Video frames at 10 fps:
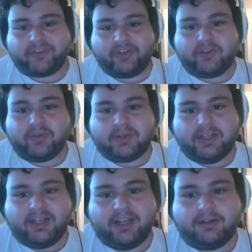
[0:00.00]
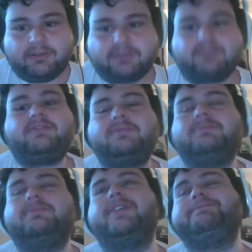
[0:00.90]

too. But